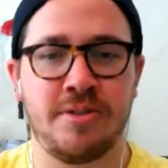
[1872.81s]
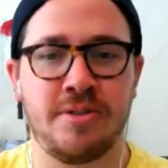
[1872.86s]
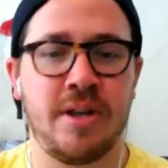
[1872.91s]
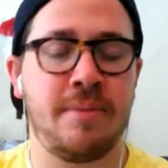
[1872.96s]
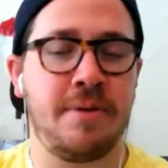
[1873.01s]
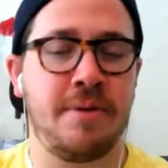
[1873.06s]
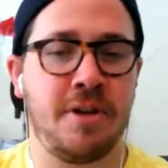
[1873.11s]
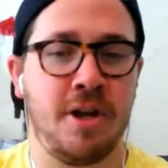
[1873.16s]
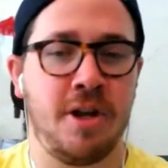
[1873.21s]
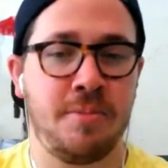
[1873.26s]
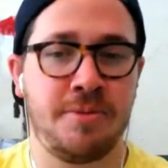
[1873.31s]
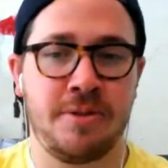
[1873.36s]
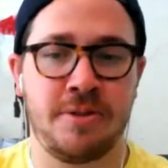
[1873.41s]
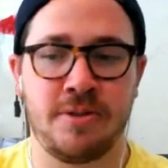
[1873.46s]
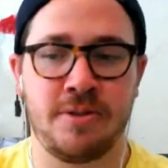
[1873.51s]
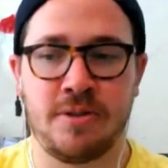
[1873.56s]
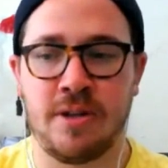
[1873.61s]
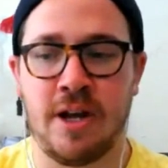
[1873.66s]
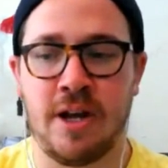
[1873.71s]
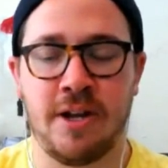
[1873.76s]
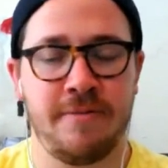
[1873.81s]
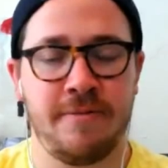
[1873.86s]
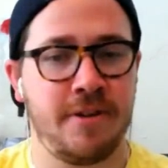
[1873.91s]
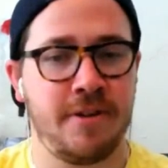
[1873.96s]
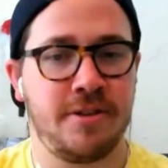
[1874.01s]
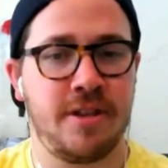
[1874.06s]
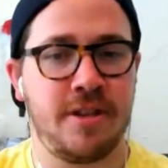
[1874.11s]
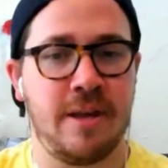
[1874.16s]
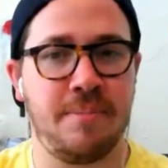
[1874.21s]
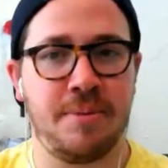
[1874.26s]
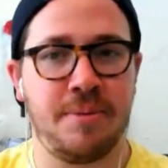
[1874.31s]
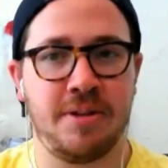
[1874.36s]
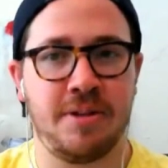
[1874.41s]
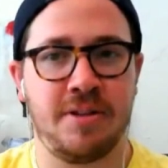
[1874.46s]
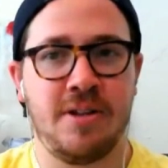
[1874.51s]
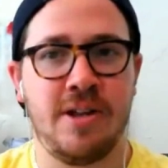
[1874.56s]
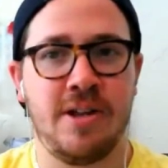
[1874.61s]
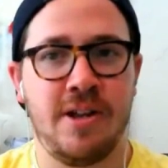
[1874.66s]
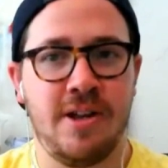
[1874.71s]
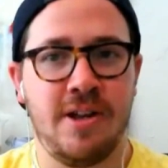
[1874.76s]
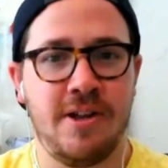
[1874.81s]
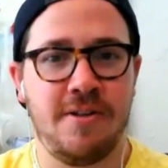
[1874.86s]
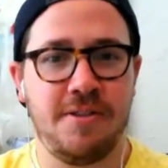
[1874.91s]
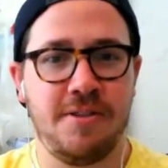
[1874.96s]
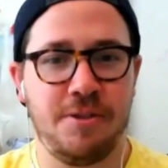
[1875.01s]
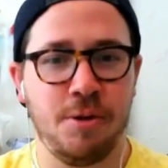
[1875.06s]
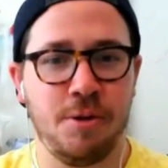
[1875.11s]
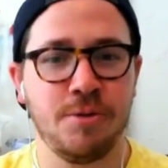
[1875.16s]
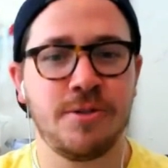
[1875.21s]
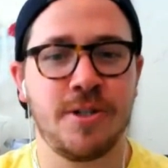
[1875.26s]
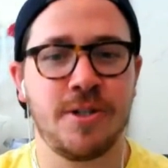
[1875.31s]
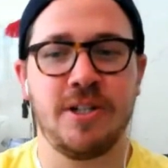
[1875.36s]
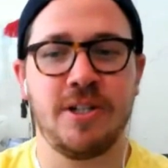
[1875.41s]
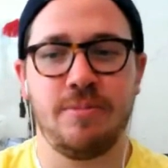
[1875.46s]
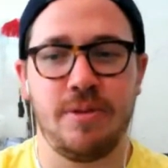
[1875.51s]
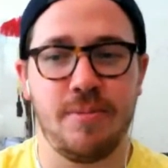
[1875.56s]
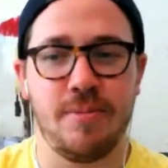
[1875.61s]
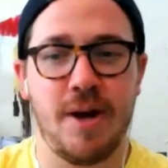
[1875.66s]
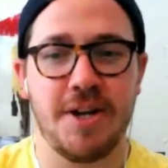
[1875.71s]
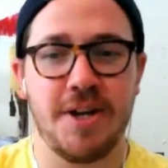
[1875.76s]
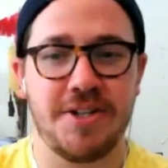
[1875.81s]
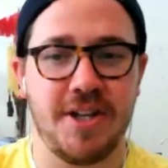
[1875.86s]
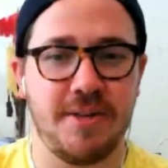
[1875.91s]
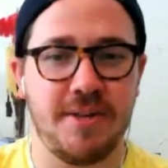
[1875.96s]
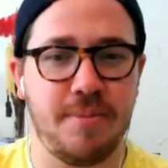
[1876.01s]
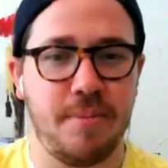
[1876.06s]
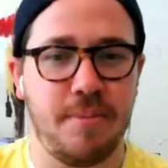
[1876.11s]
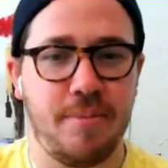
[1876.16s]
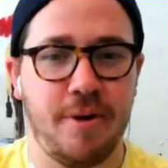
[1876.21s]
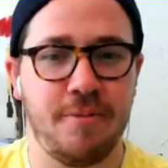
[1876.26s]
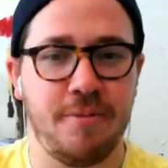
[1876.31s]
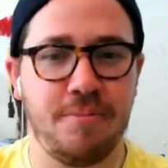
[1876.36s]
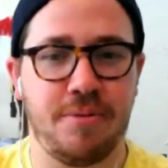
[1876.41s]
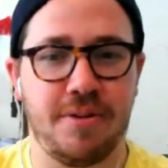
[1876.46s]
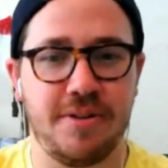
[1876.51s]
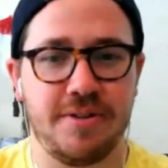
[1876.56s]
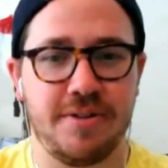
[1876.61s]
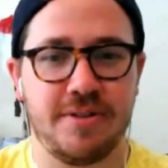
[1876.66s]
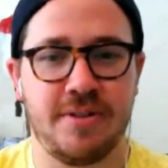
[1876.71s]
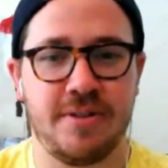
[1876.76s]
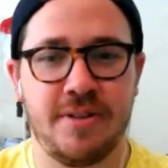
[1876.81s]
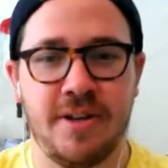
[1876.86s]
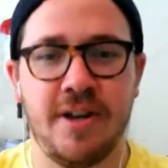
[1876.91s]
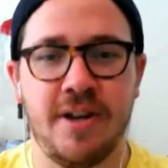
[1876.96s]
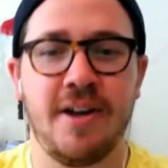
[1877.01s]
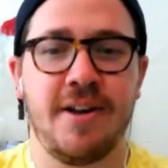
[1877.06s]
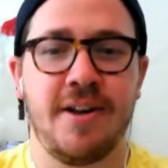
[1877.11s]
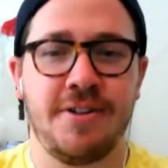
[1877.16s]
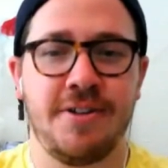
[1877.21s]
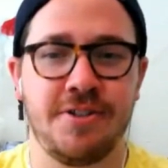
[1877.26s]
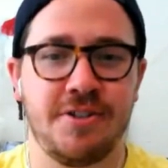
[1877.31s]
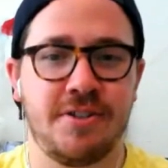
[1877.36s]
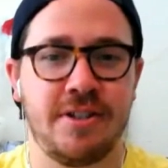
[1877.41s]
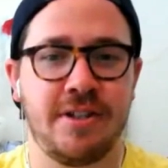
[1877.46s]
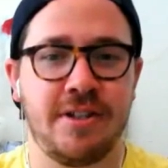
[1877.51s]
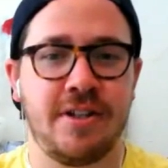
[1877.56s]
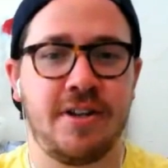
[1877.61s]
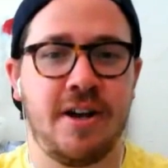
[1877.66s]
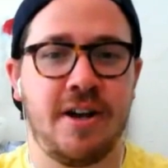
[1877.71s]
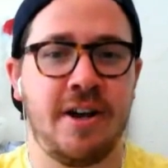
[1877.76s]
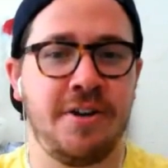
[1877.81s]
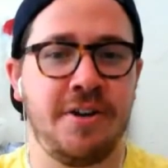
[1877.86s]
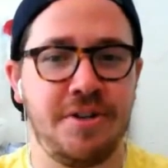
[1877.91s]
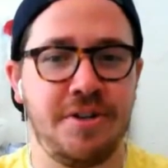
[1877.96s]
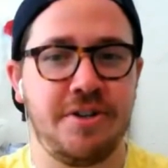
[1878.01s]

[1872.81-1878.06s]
I mean, Upton's kind of like that, but those are going to be my type of punt plays. I just think I don't yeah.